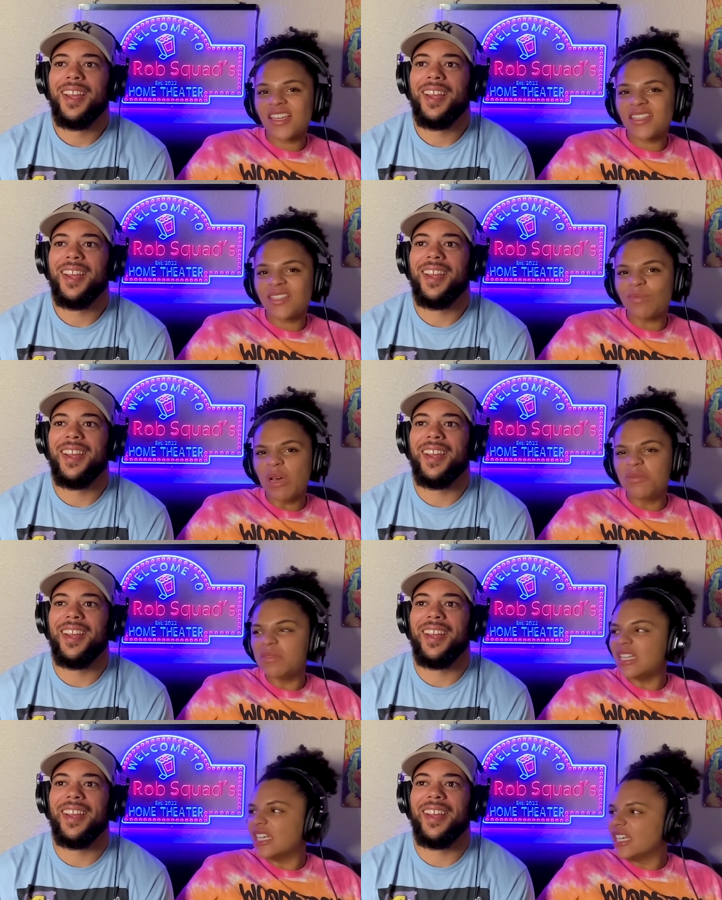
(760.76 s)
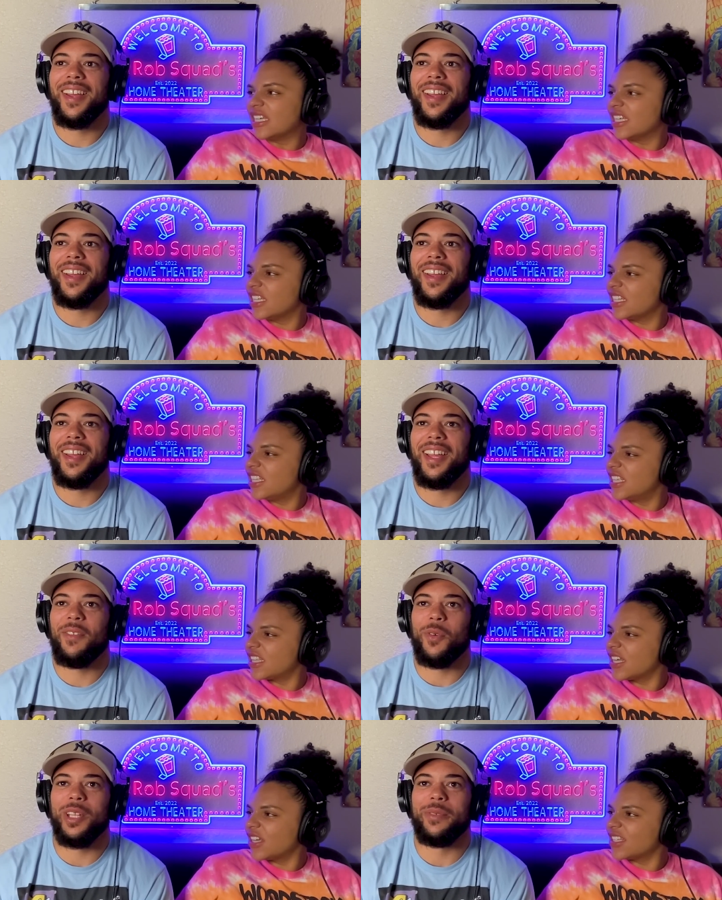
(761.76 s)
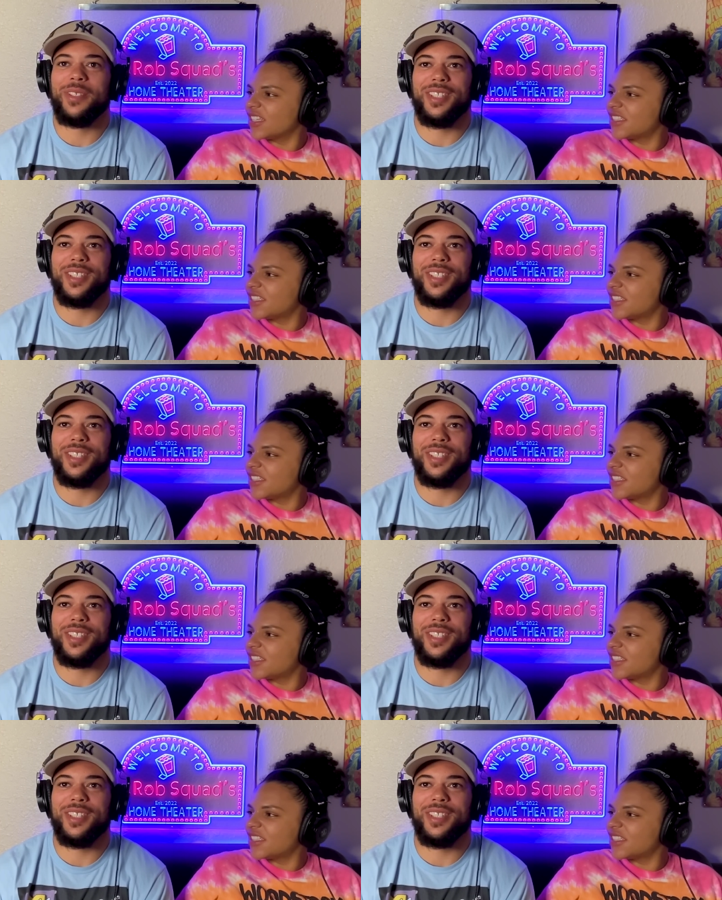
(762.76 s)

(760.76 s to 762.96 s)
Speaker 1: at the moment.
Speaker 2: Everyone that was